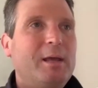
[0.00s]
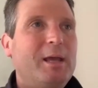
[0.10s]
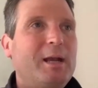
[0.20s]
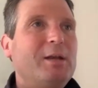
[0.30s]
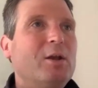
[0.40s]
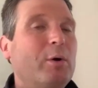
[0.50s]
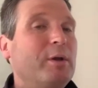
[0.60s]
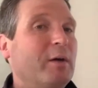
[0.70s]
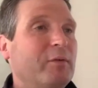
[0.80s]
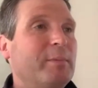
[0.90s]
And I know
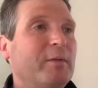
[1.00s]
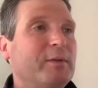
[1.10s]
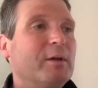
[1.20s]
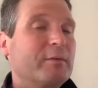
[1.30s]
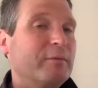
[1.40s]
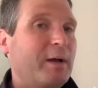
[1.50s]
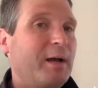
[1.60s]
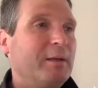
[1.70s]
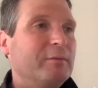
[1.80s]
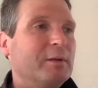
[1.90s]
enough about the other
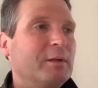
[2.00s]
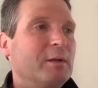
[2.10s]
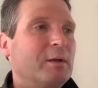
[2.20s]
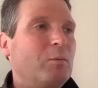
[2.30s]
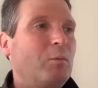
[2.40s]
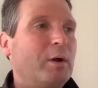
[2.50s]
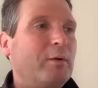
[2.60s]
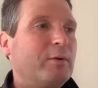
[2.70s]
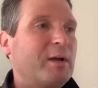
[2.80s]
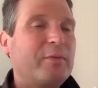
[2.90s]
5
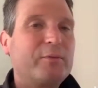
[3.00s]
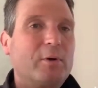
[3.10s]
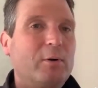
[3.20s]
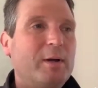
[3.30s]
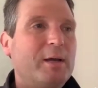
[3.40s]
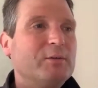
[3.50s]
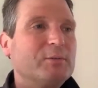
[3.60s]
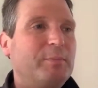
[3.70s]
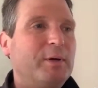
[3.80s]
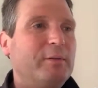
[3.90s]
where they're not
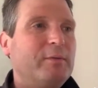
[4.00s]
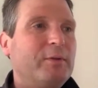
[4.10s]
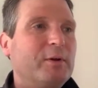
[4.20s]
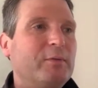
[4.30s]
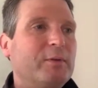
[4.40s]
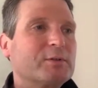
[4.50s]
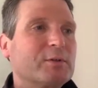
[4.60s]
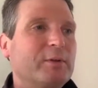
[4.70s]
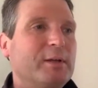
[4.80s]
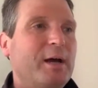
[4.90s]
throwaways, but they're
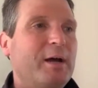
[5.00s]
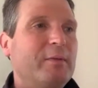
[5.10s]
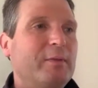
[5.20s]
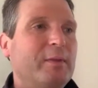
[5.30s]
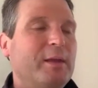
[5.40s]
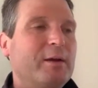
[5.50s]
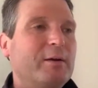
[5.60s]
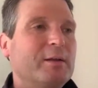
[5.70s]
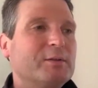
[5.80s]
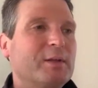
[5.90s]
certainly not
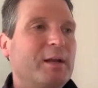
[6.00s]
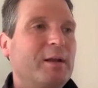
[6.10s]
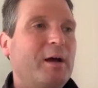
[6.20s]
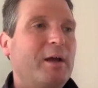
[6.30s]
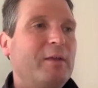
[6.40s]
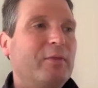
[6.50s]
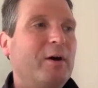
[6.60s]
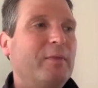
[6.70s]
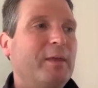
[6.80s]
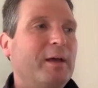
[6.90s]
areas that I
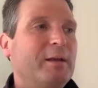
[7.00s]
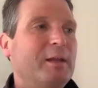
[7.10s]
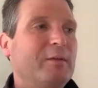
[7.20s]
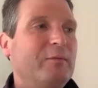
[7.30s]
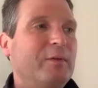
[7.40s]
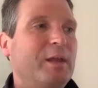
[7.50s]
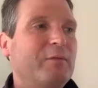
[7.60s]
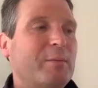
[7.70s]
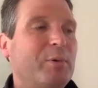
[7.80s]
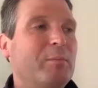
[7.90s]
thought that
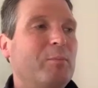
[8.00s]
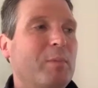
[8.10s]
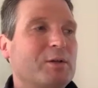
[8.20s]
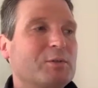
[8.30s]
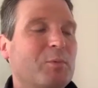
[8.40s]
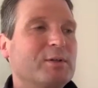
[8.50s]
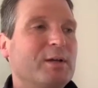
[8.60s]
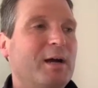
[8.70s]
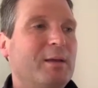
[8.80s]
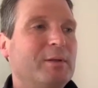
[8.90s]
if I put much more
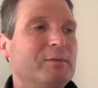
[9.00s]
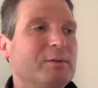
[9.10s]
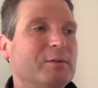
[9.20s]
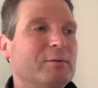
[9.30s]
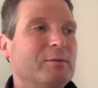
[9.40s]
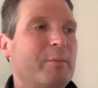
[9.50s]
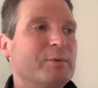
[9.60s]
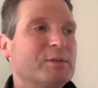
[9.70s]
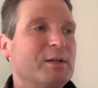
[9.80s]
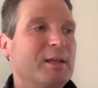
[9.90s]
time into, I
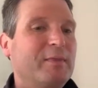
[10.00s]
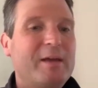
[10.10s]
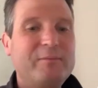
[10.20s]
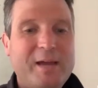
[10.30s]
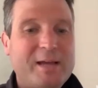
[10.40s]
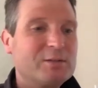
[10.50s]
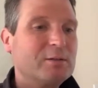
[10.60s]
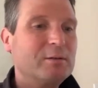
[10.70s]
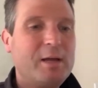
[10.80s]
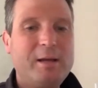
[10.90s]
was going to get that
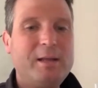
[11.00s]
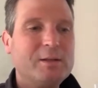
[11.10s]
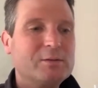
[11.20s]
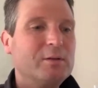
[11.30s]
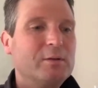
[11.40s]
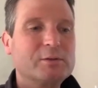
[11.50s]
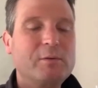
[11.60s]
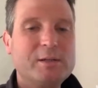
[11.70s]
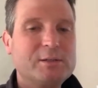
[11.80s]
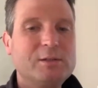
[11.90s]
faster at answering those
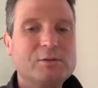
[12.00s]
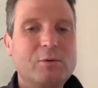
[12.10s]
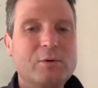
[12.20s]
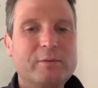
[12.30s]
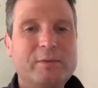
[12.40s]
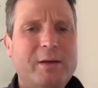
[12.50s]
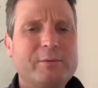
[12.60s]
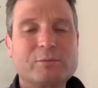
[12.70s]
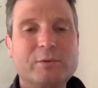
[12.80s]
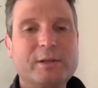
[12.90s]
questions, or that I
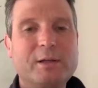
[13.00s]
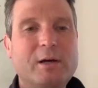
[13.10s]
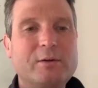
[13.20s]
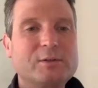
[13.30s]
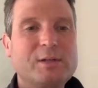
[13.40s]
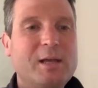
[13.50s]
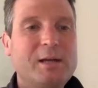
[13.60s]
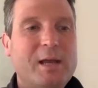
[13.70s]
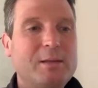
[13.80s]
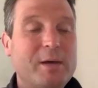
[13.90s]
was really going to
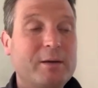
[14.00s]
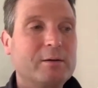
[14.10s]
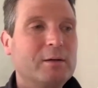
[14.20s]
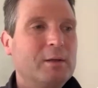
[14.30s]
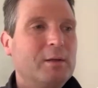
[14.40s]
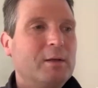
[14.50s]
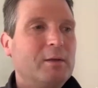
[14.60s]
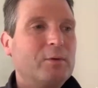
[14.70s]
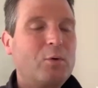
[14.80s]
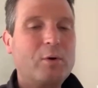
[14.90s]
understand any better
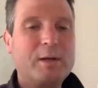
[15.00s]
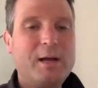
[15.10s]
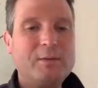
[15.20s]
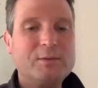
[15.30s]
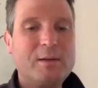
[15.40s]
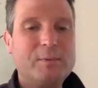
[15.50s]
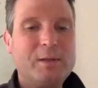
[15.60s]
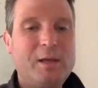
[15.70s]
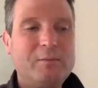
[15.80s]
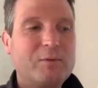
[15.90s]
the core concept.
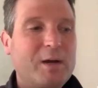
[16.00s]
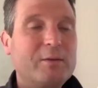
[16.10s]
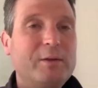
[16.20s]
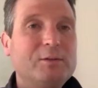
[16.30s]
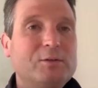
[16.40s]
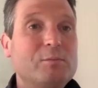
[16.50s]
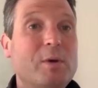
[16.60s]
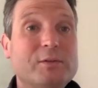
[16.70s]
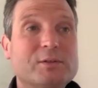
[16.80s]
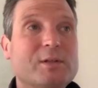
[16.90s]
And frankly, 2
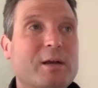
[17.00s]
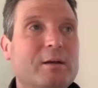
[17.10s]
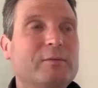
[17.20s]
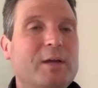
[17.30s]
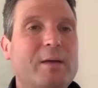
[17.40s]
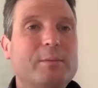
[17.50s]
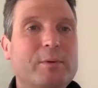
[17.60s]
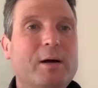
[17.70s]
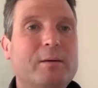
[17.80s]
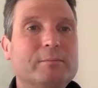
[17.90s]
months is not enough time to
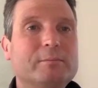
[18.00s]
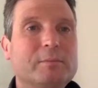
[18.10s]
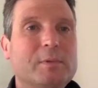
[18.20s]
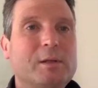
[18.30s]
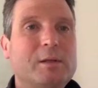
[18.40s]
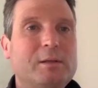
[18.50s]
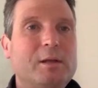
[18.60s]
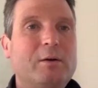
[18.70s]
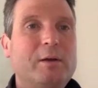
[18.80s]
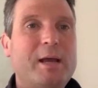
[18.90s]
become,
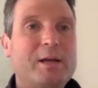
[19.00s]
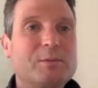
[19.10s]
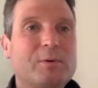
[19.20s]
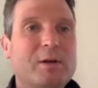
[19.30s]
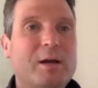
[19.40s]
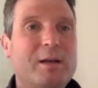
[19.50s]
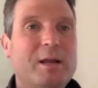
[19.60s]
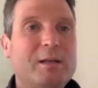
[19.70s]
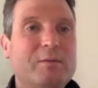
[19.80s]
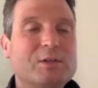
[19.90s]
you know, an expert on
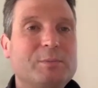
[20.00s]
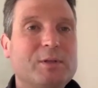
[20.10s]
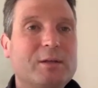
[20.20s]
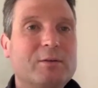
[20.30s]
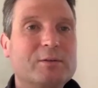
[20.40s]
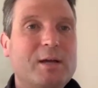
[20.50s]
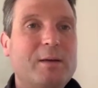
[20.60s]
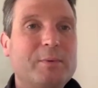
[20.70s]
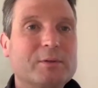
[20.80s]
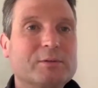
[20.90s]
any of these particular
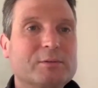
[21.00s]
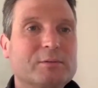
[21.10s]
topics.